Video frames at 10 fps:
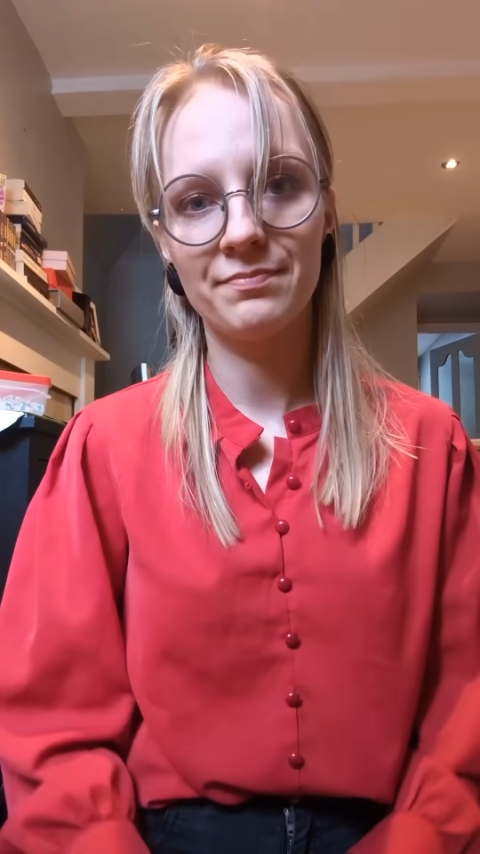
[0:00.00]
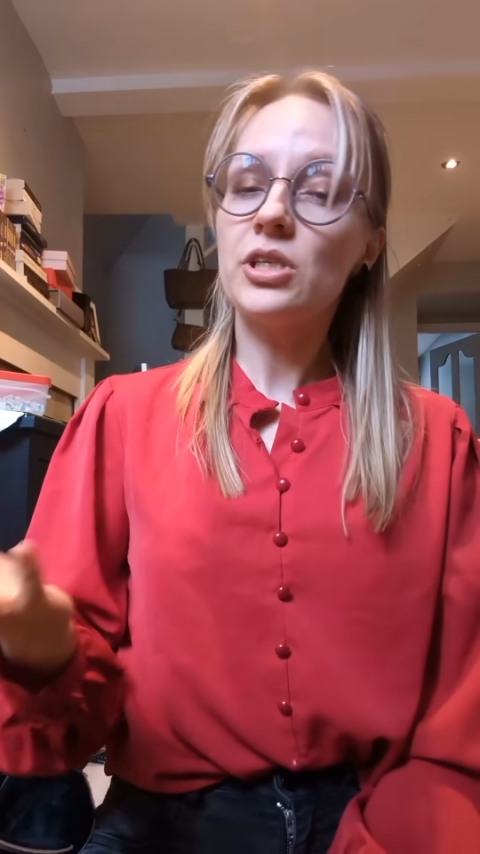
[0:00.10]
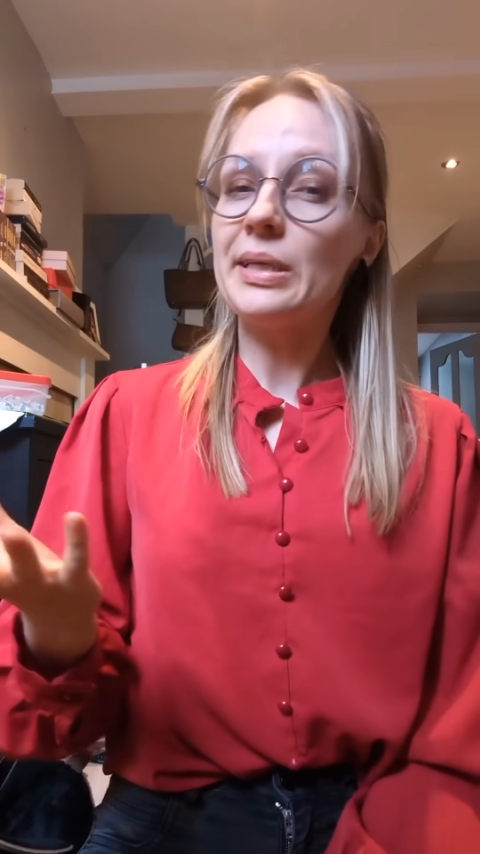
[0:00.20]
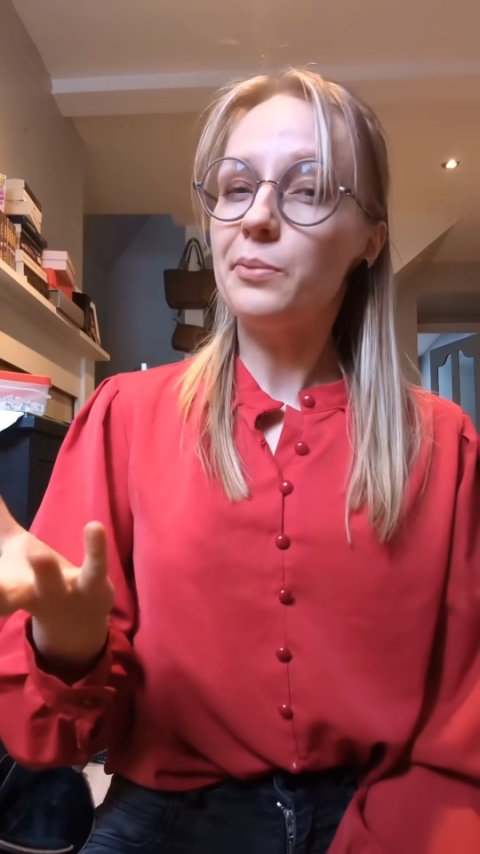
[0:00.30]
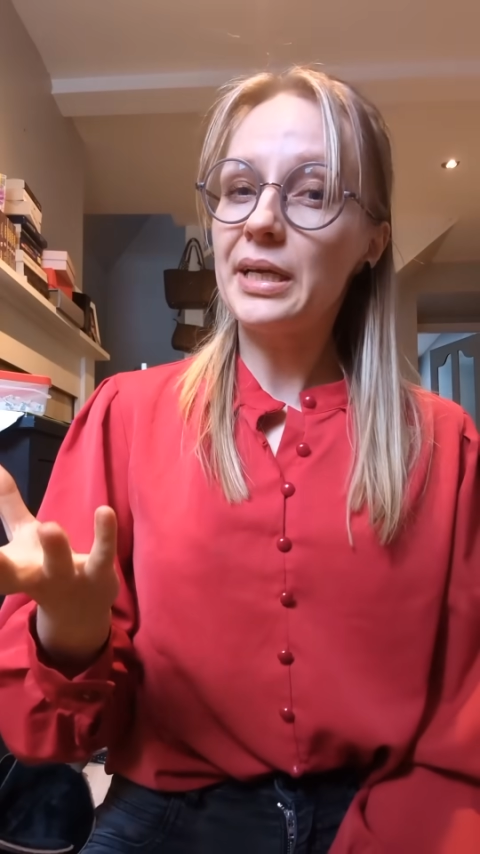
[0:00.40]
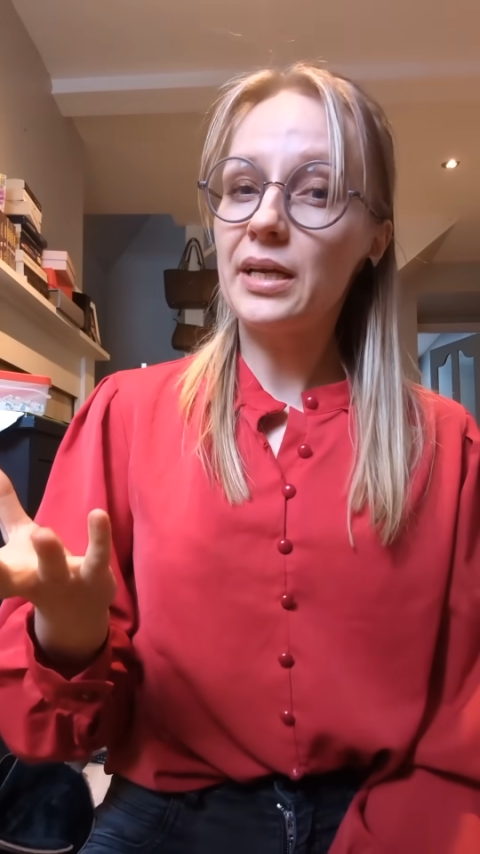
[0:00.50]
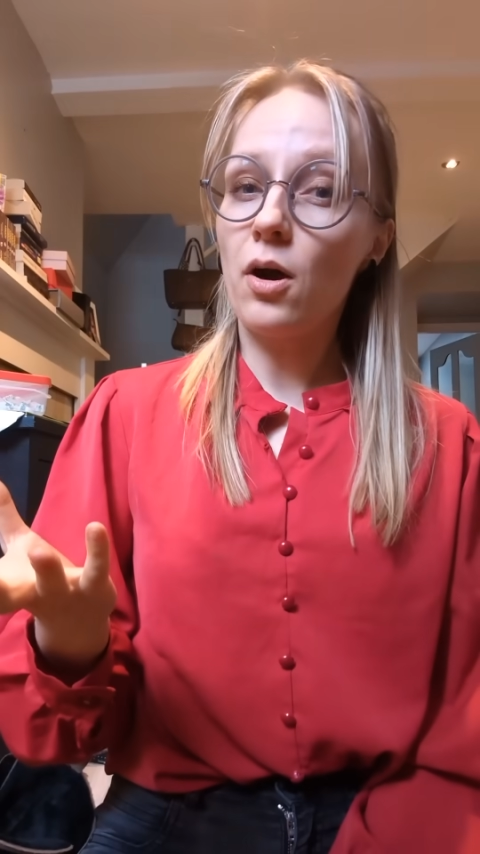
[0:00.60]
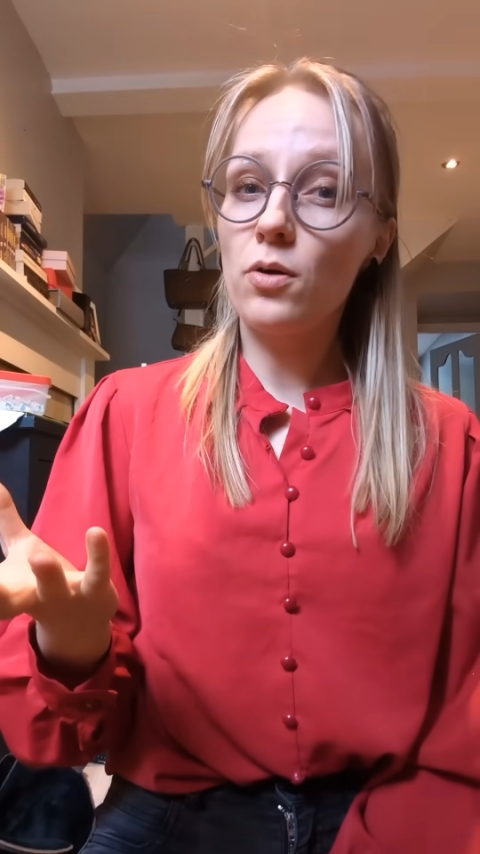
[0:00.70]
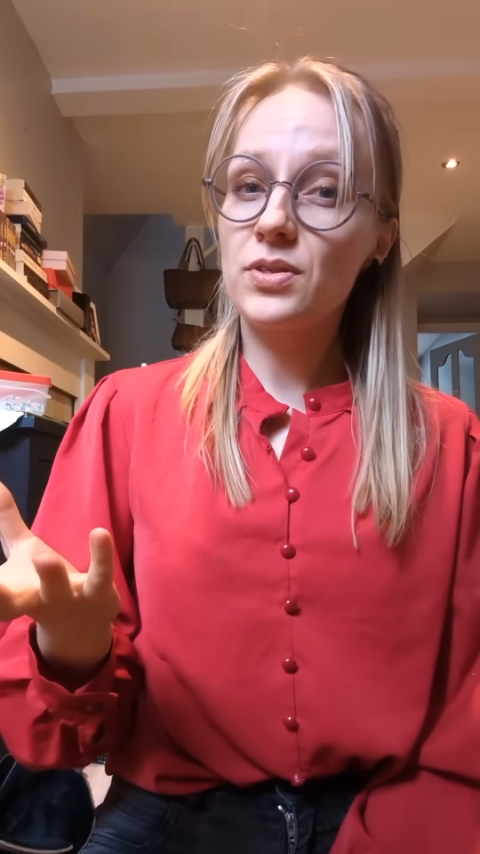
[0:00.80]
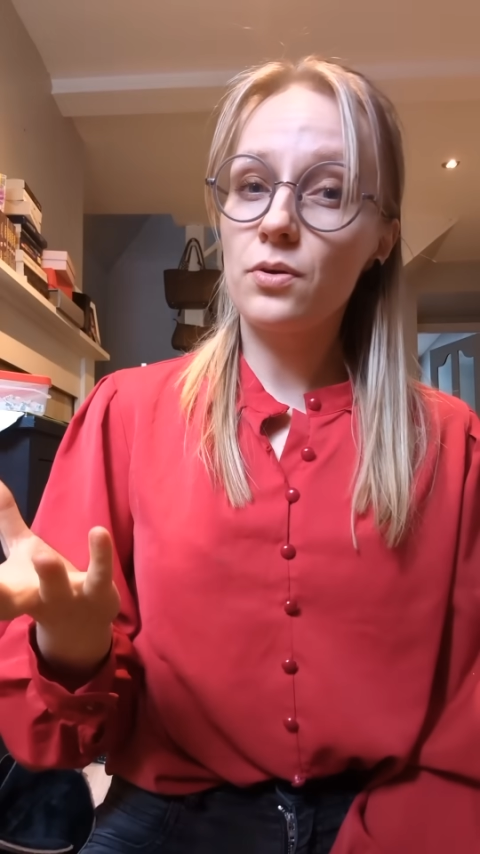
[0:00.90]
Usually we
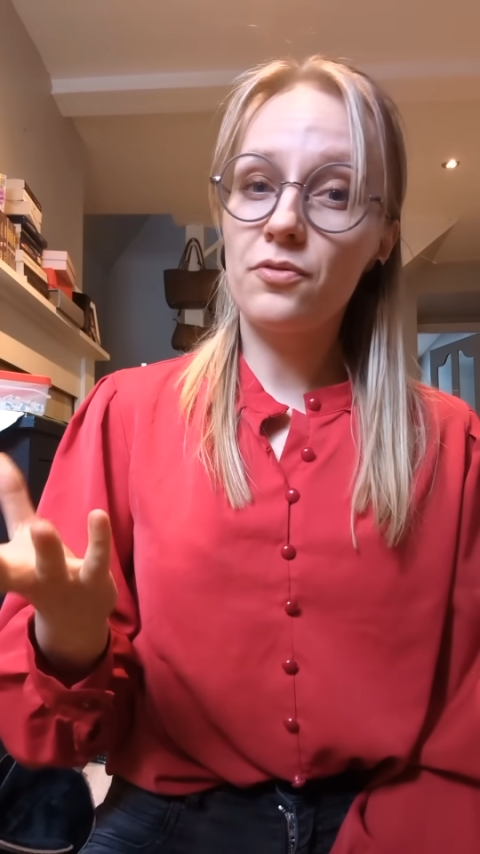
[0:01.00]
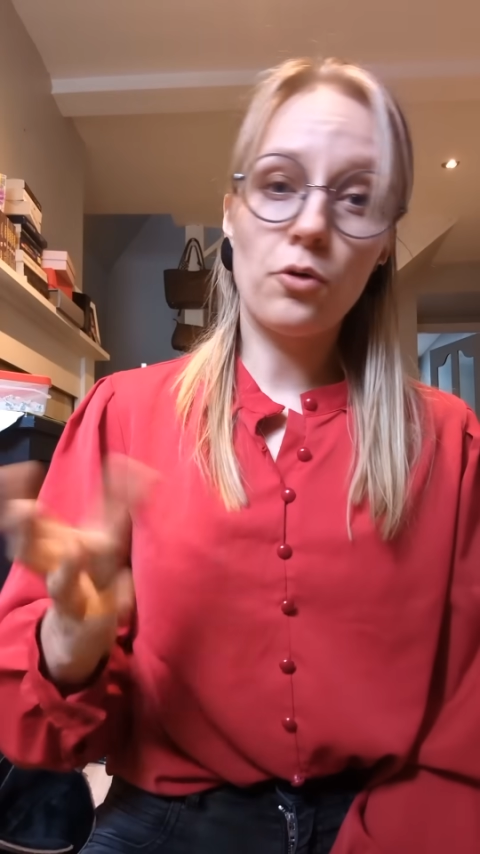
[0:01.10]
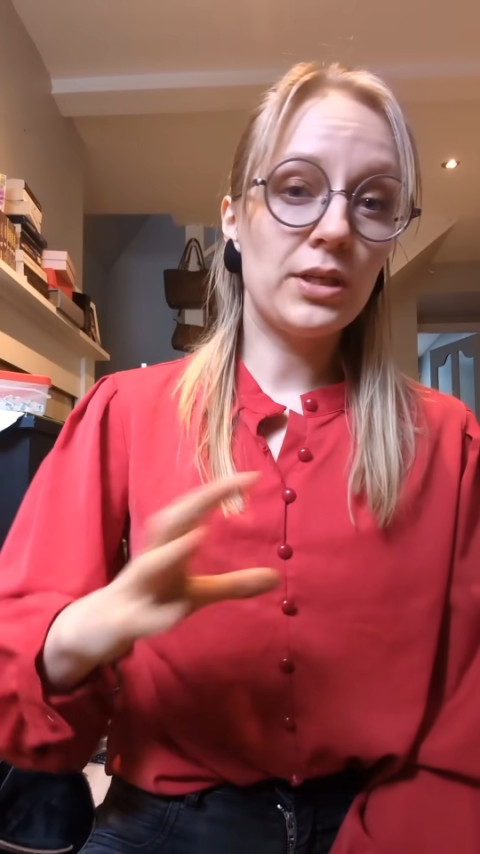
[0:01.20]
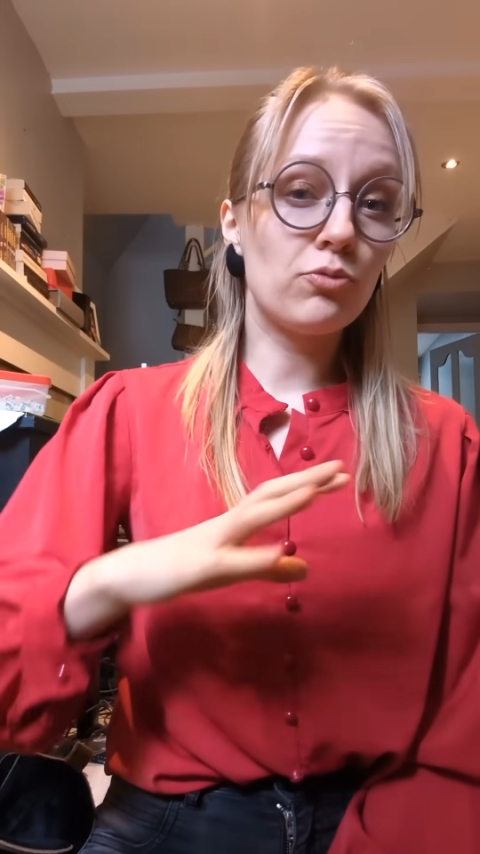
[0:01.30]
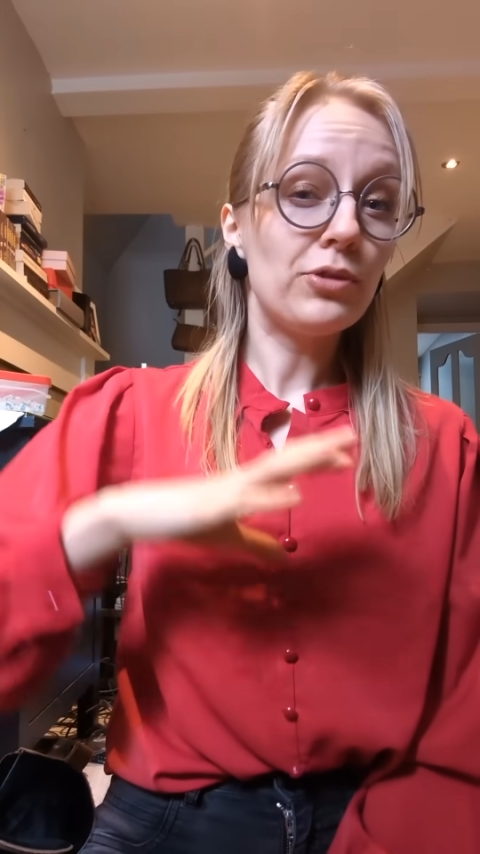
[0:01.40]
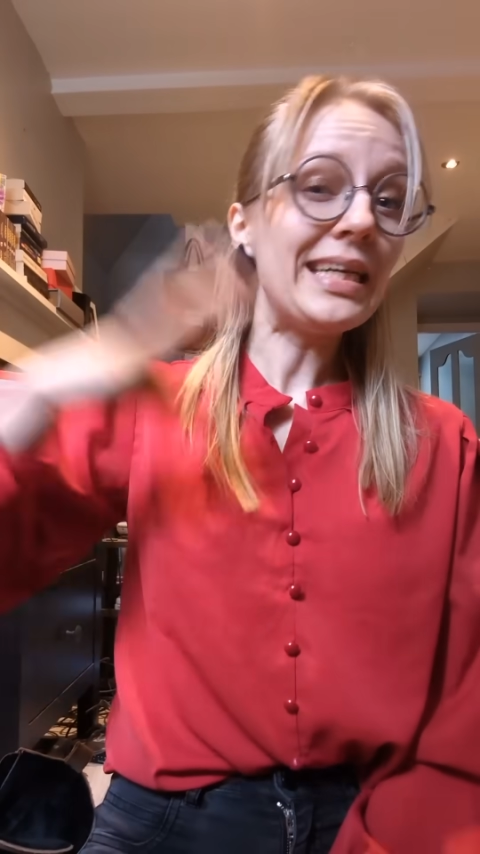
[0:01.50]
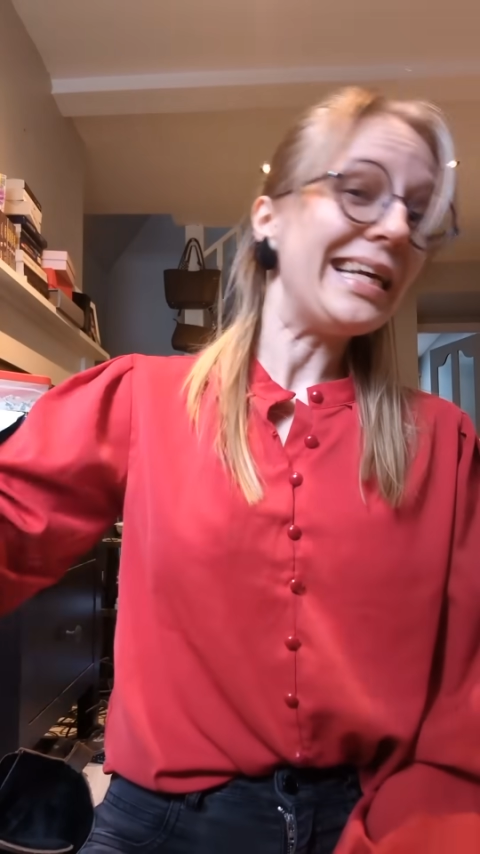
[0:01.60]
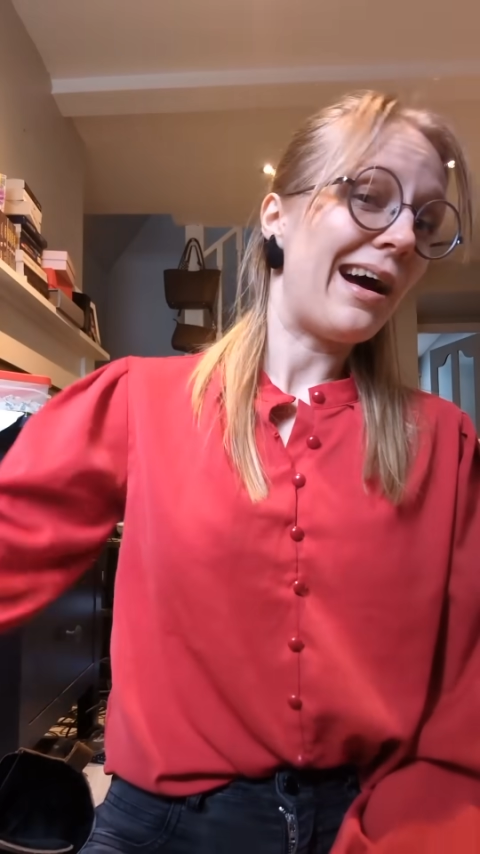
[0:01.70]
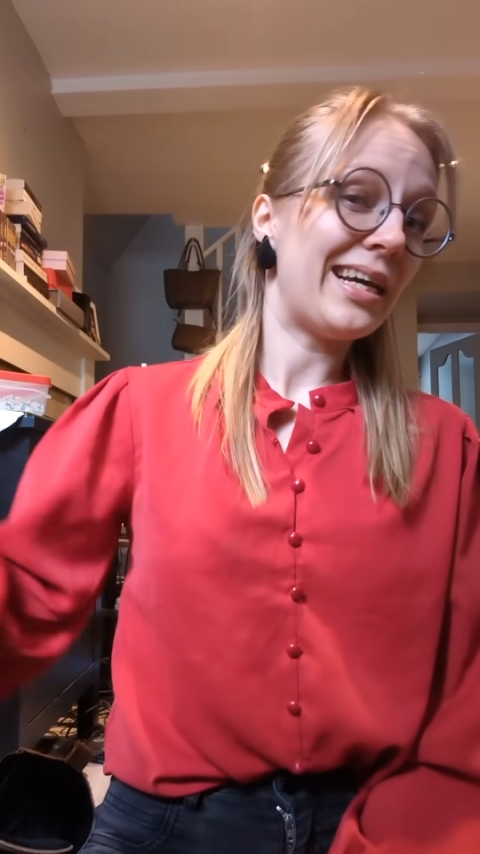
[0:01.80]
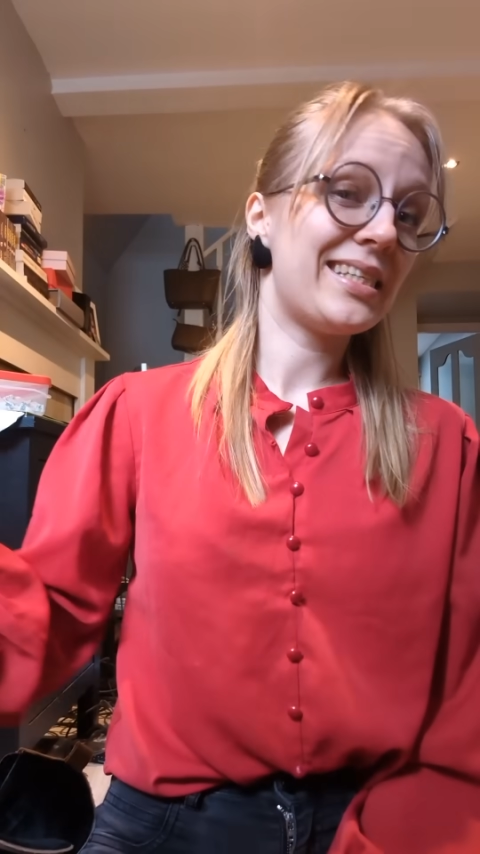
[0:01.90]
also avoid
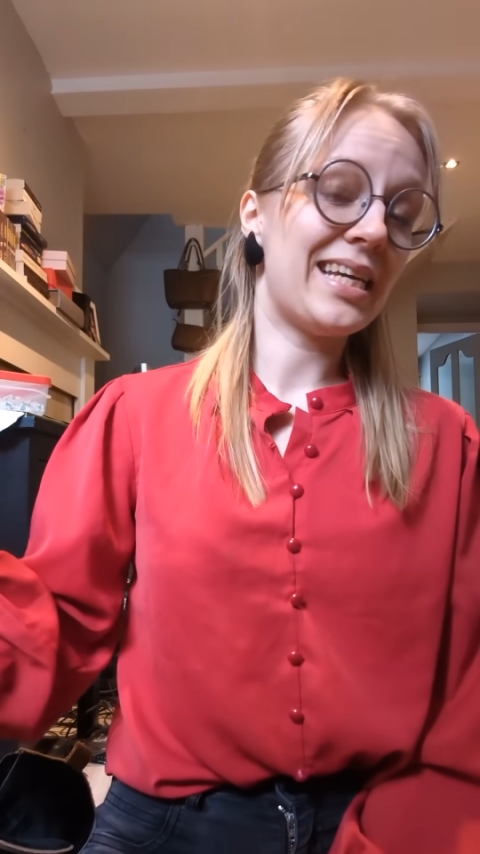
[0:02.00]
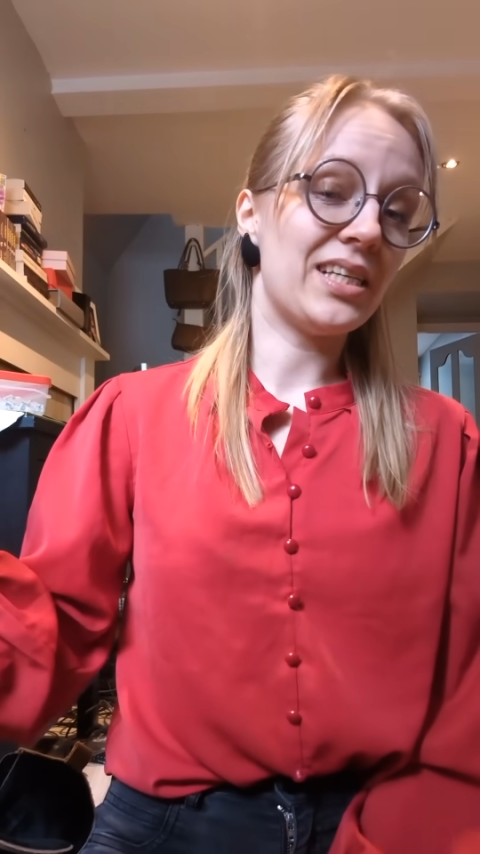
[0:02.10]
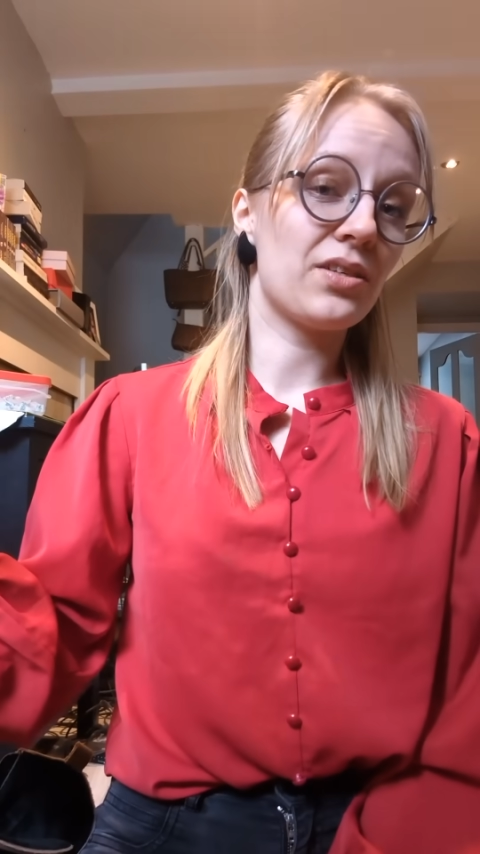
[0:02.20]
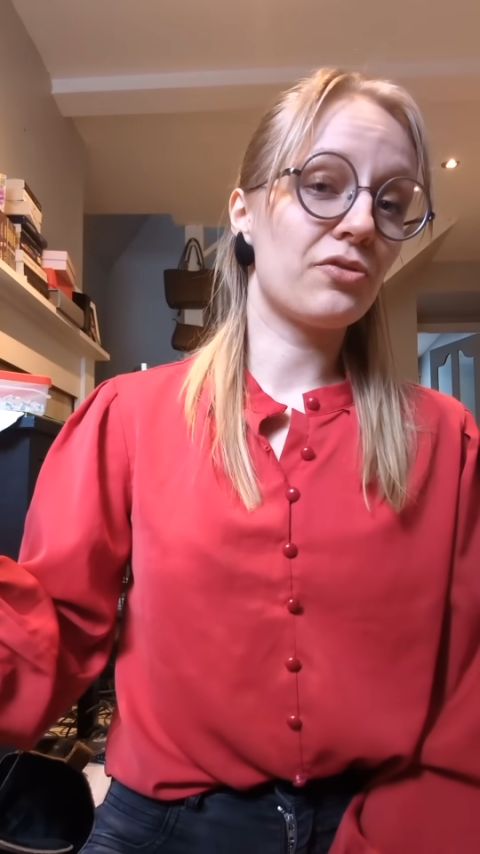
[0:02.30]
really high states